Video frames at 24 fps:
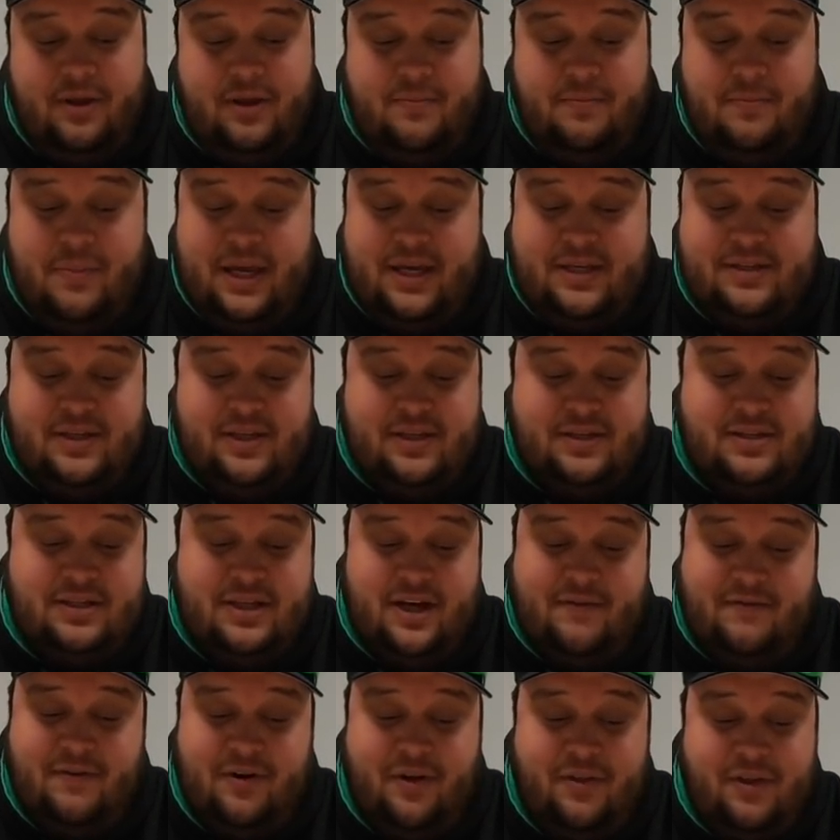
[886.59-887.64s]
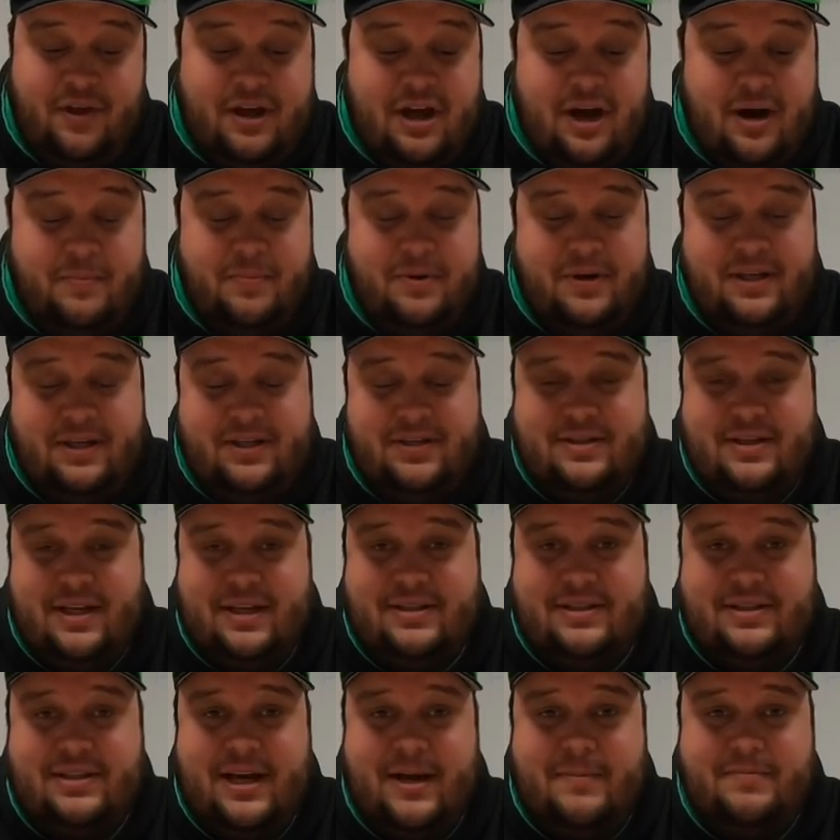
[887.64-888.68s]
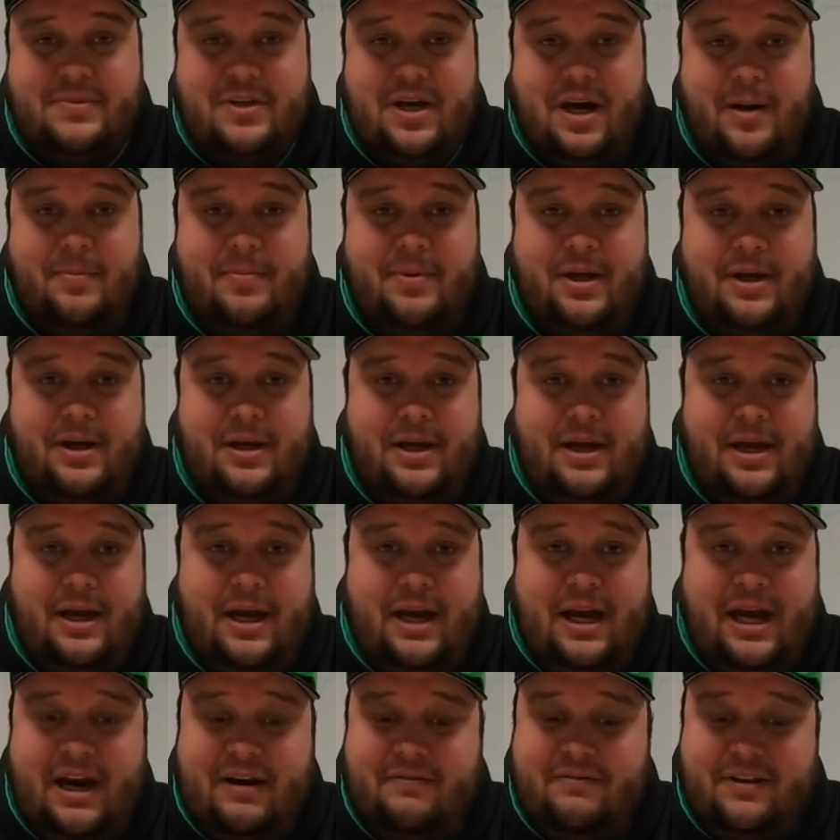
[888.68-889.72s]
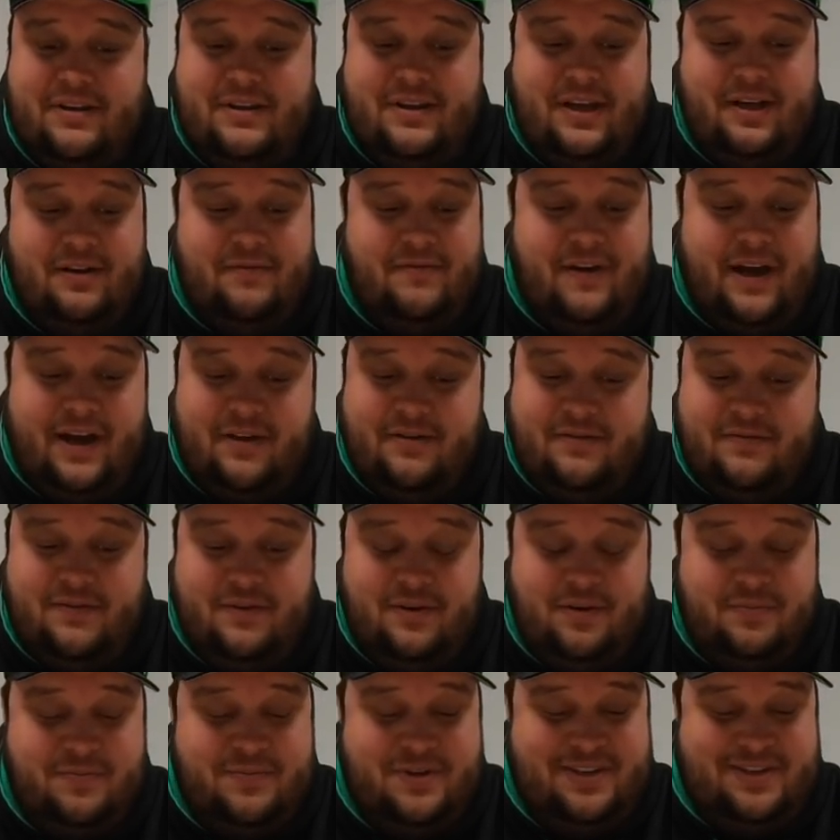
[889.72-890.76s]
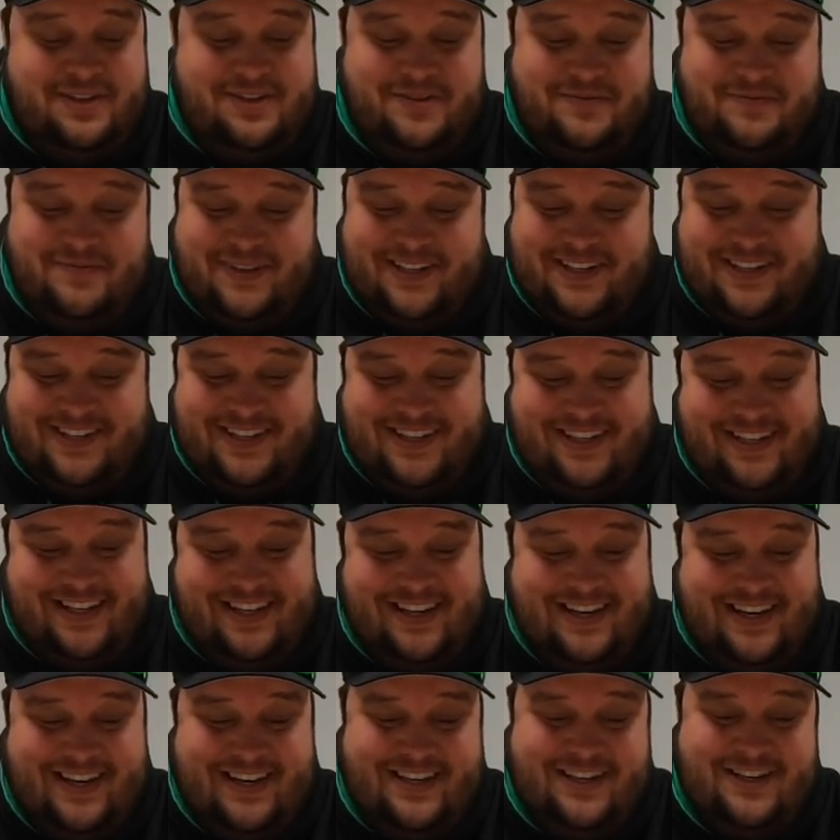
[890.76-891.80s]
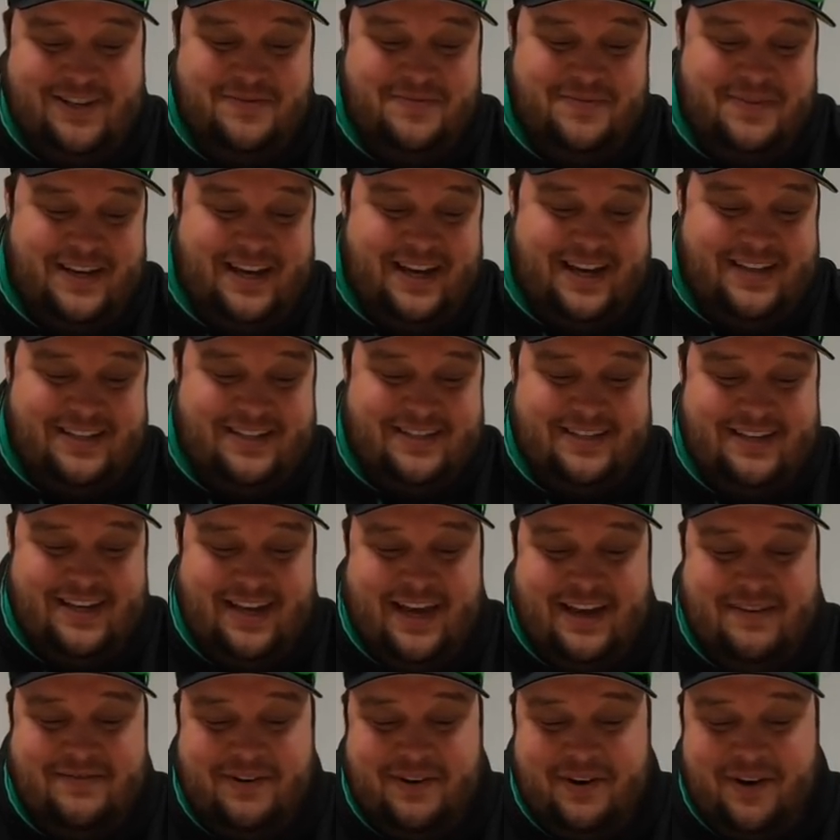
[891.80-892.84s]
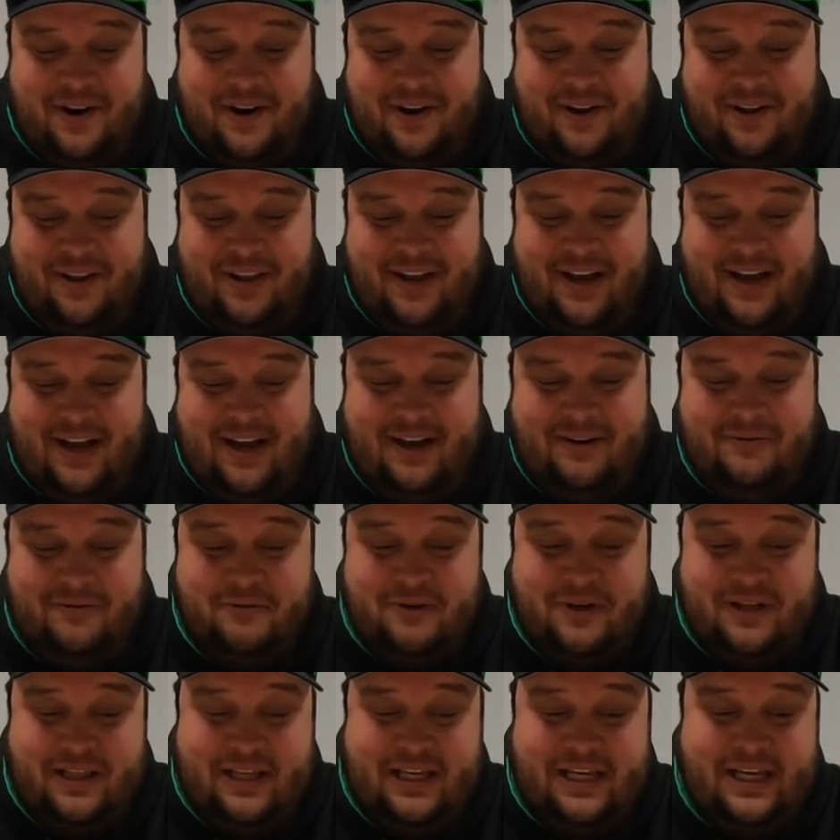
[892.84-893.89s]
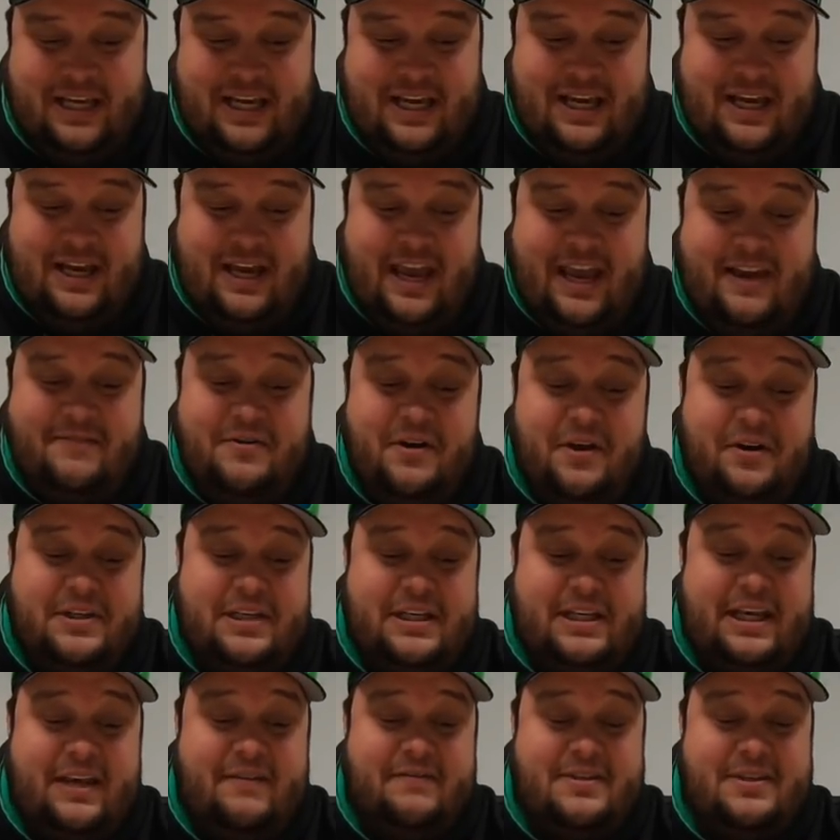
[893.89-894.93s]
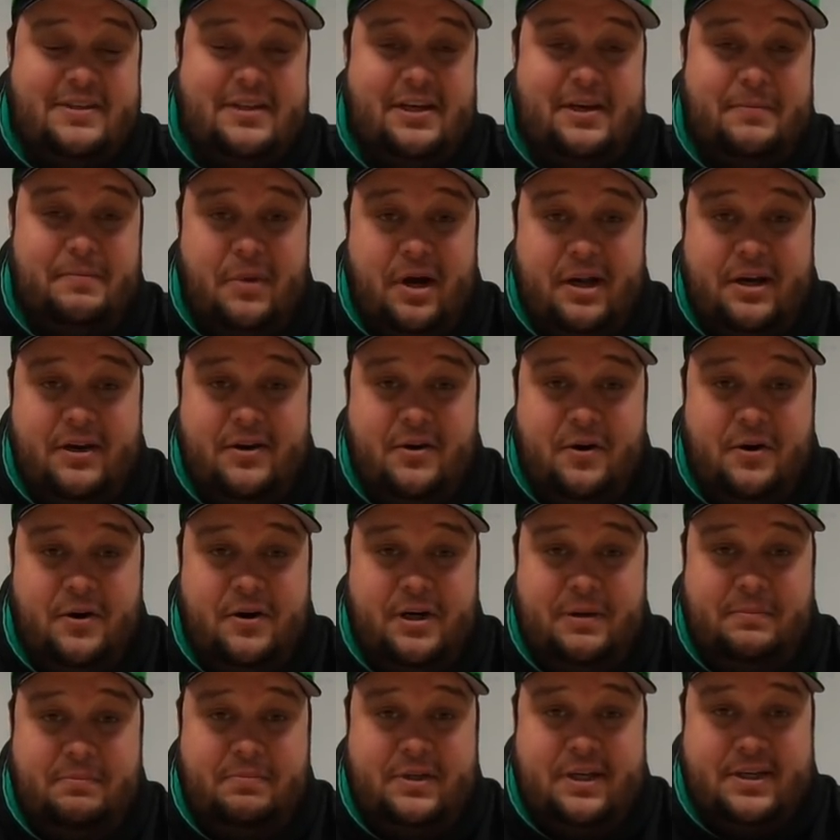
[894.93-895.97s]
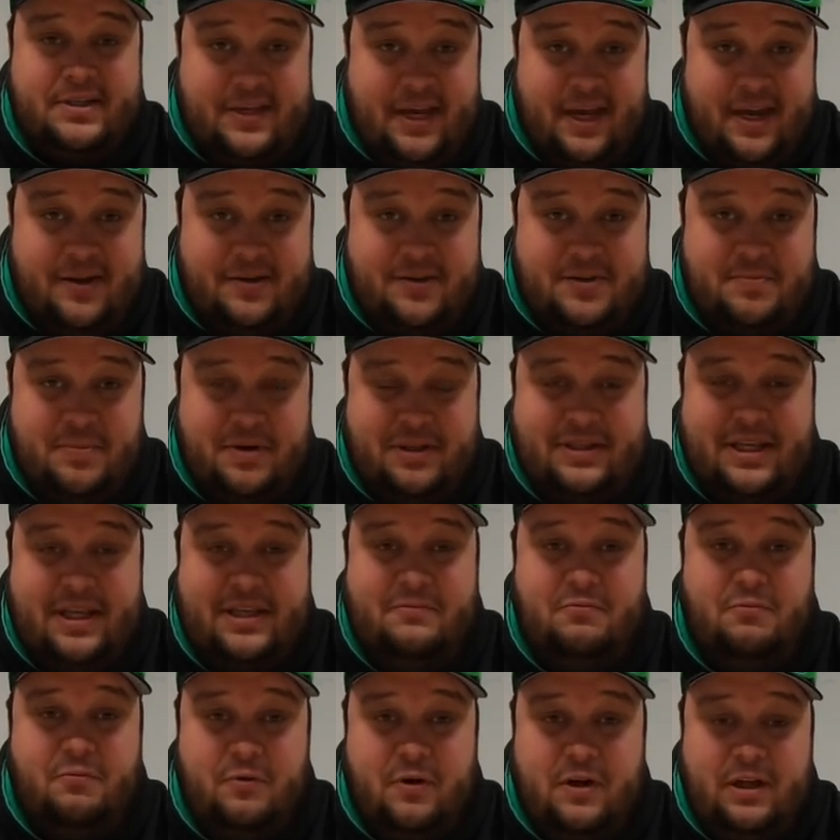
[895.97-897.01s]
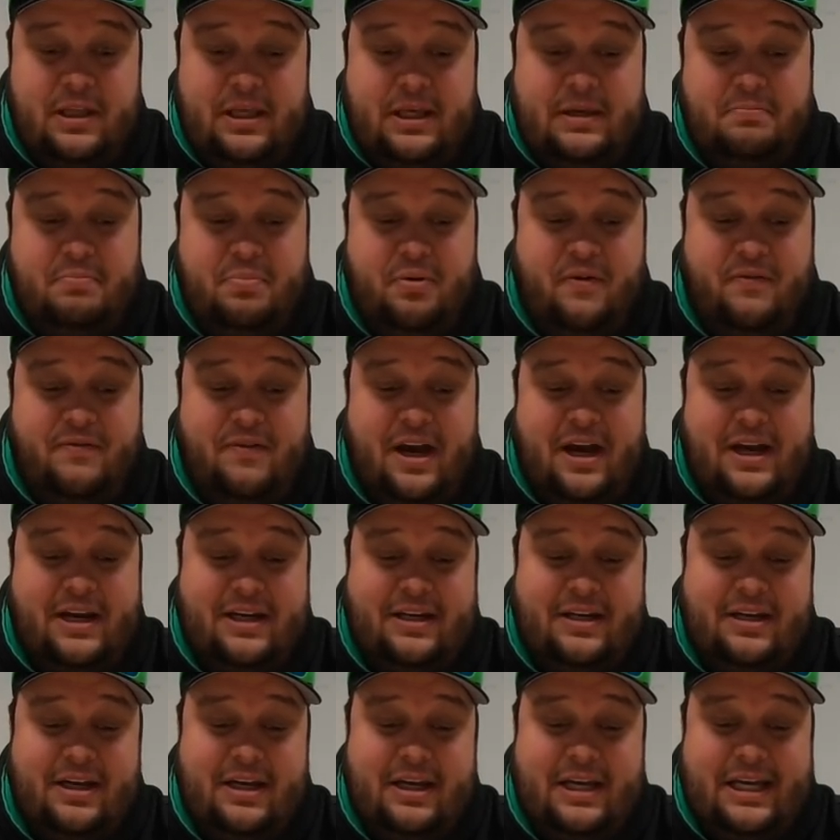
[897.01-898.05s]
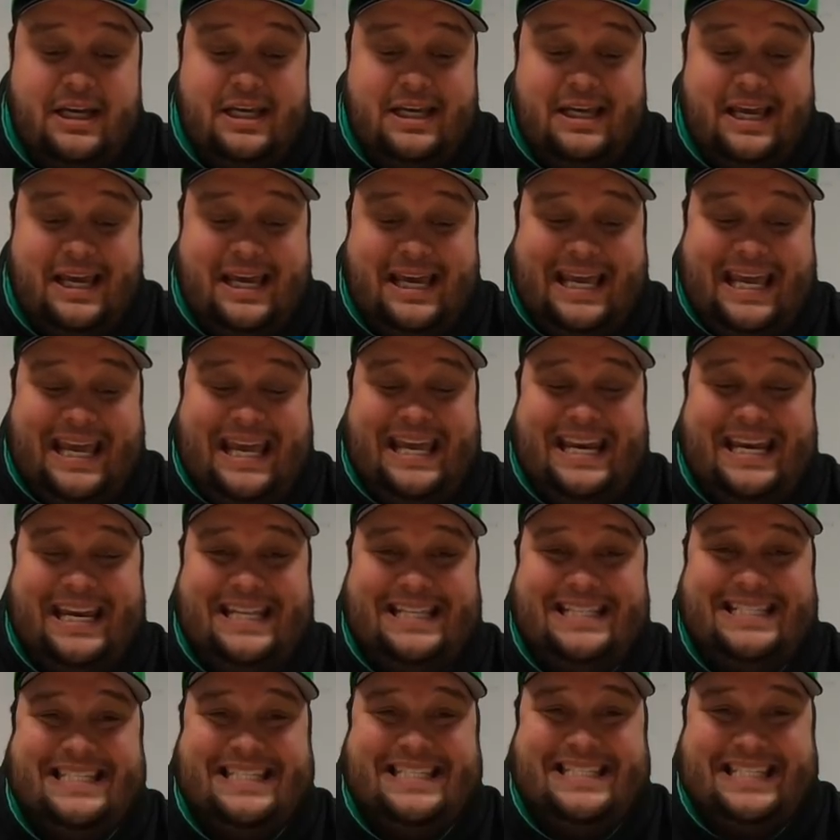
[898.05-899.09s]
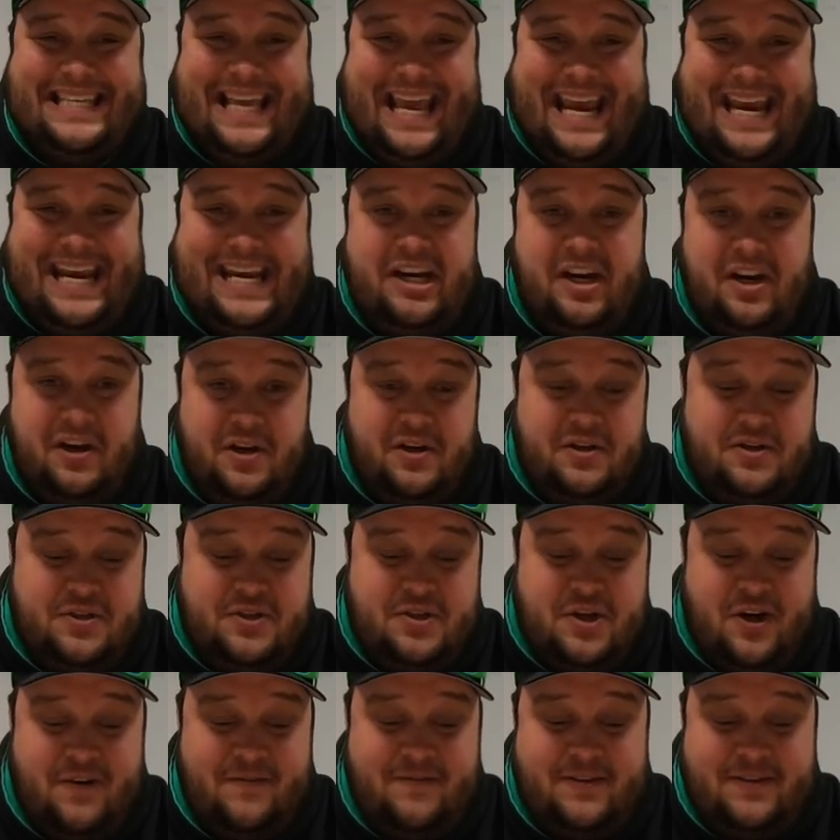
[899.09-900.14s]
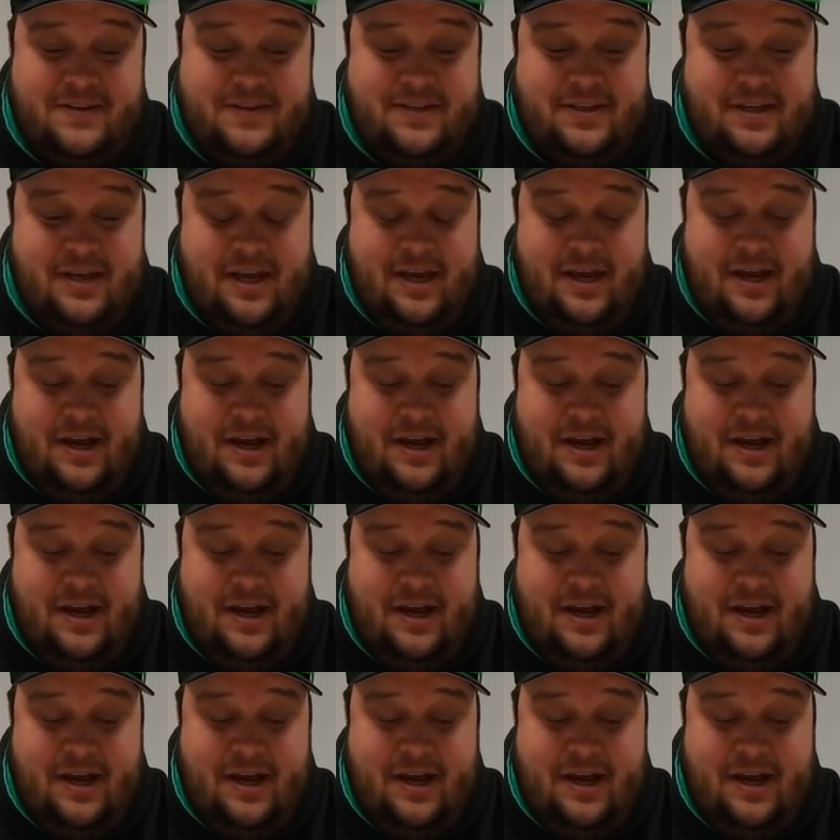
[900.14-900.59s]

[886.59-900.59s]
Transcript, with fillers: amazing stuff, all the companies that stepped up, everything. Valley Field, Mitsubishi, UPS, Aviol. Aviol didn't give us any money or any discounts, but they really provided an insane and good service.